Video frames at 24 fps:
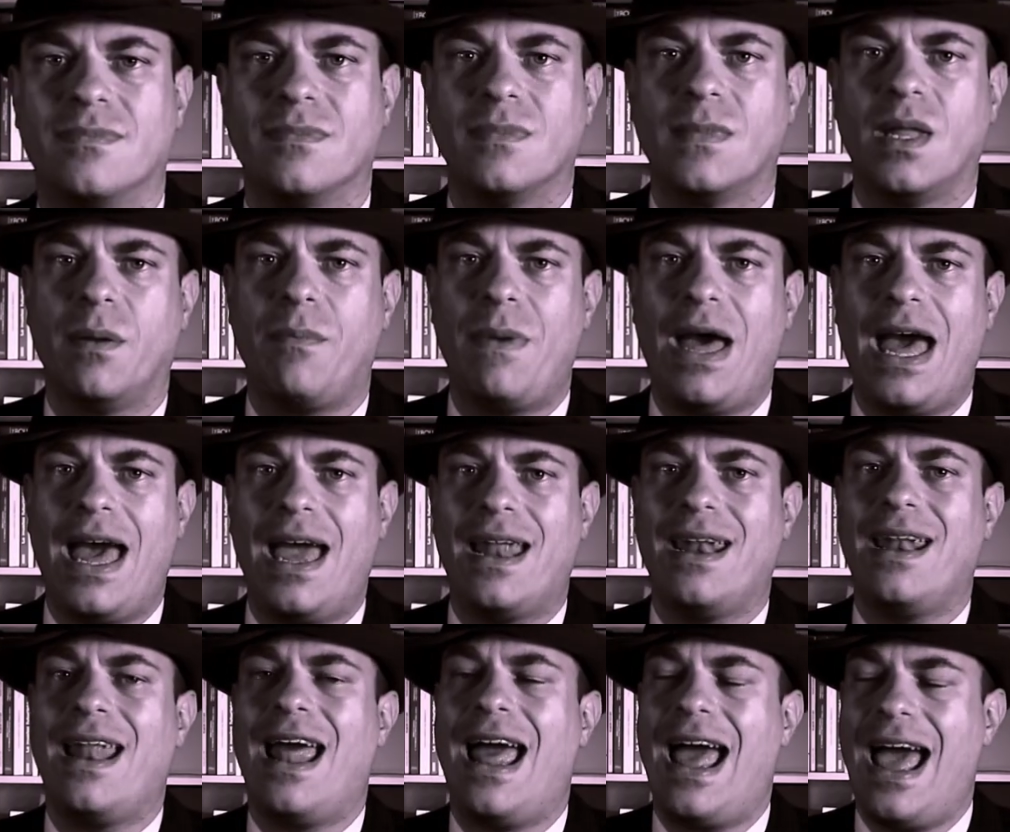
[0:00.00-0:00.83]
The
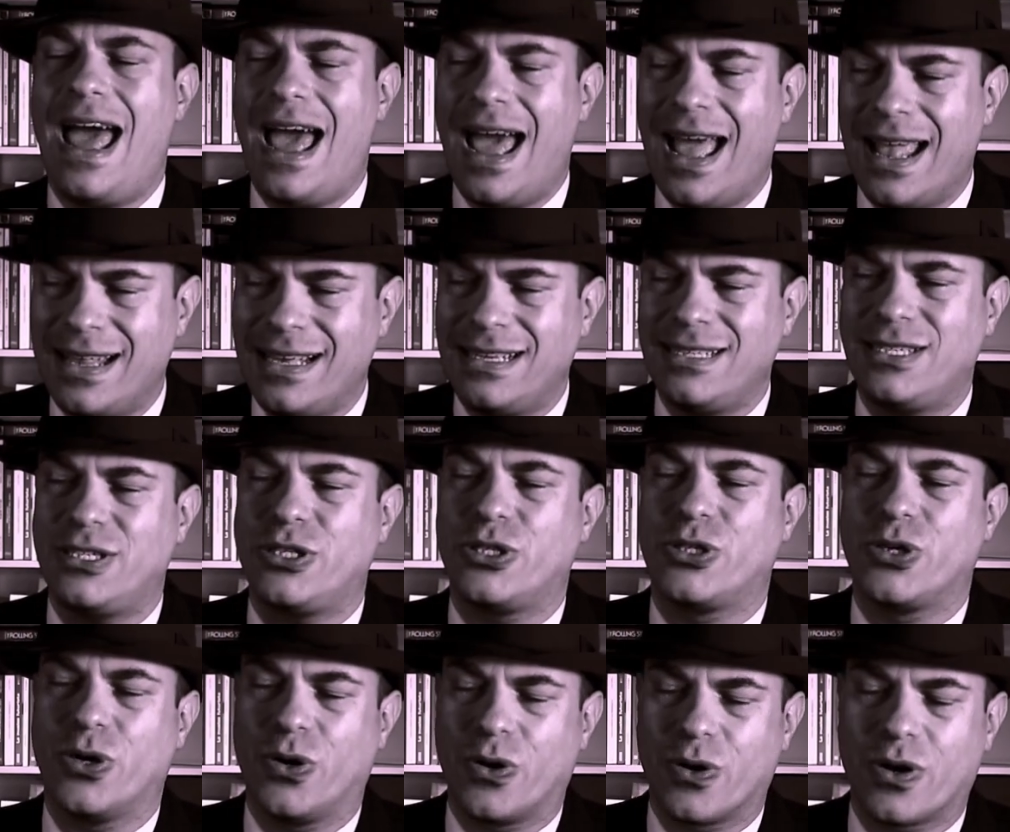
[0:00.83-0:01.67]
man had his
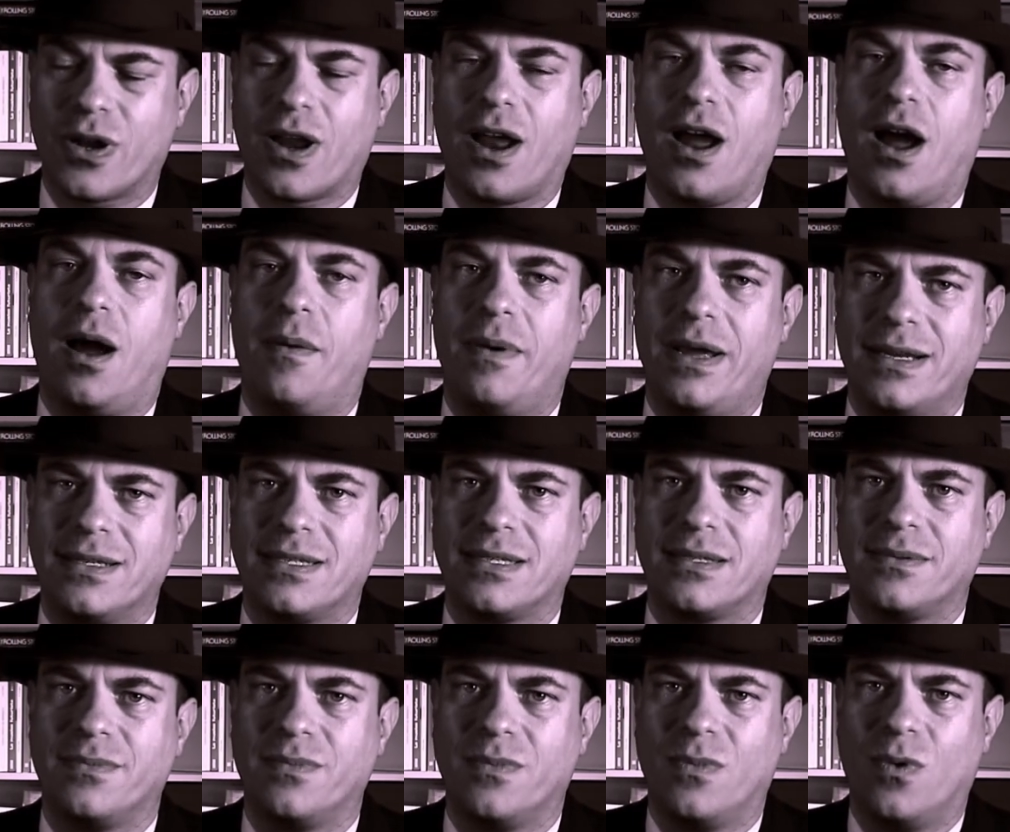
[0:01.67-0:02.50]

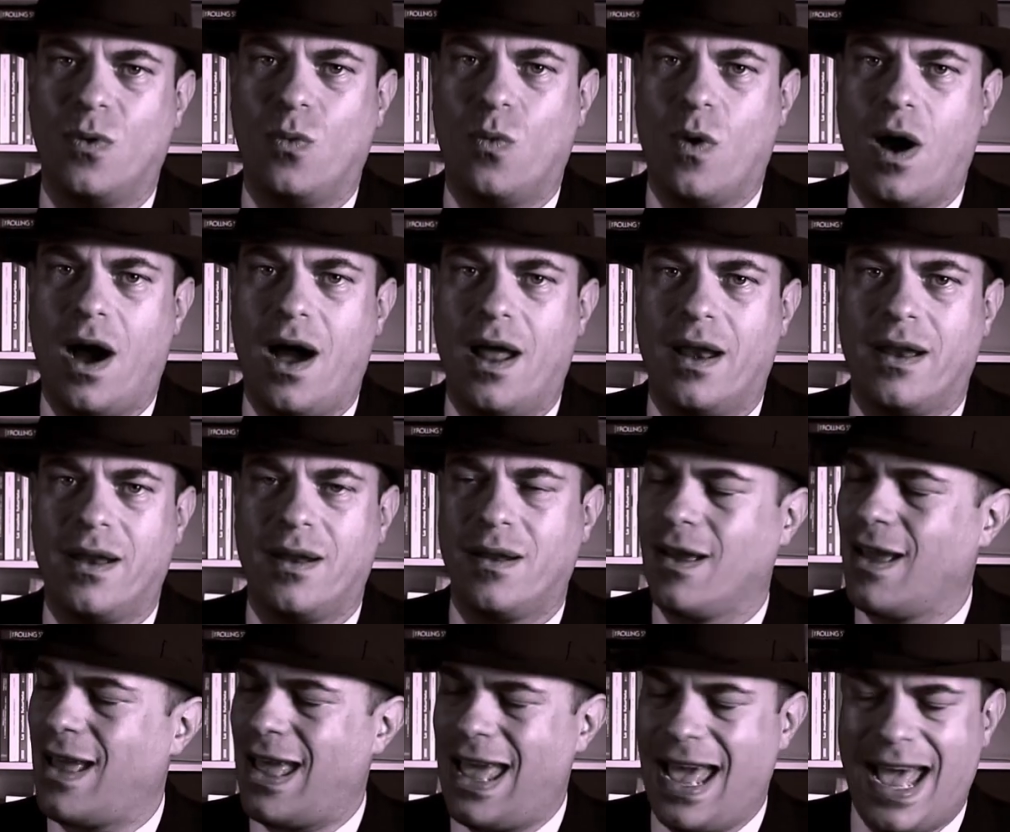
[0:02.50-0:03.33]
shortcomings, one
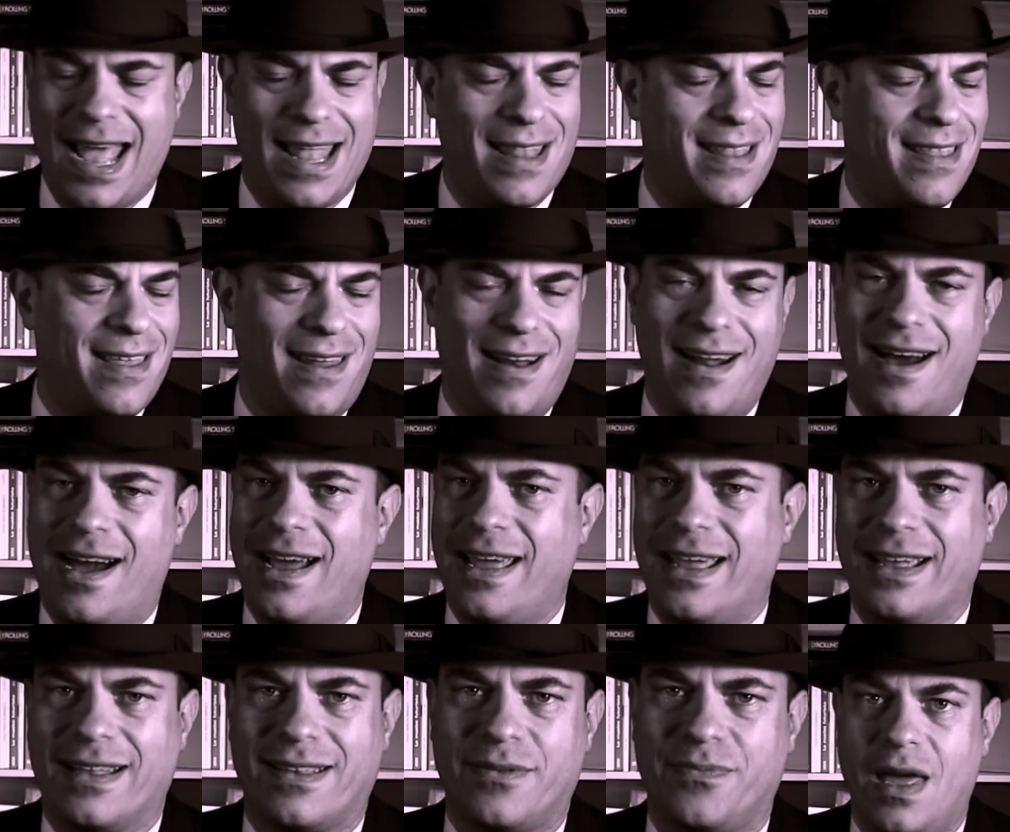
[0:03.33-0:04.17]
can't deny
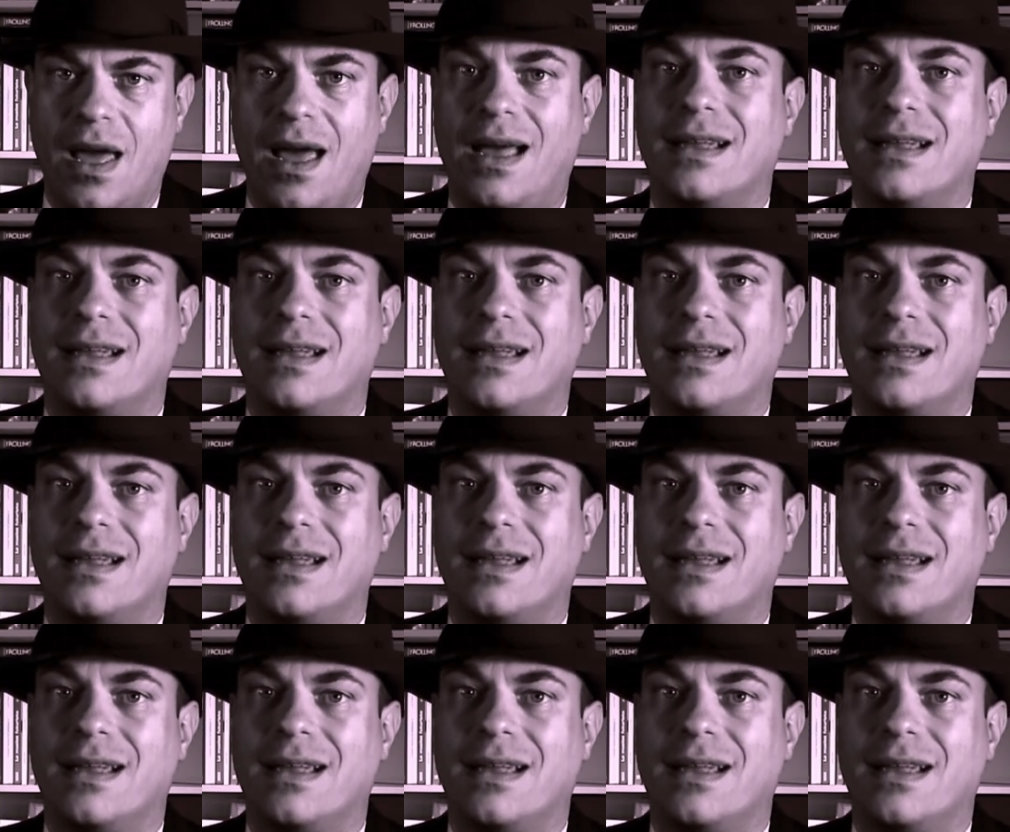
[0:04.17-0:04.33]
it.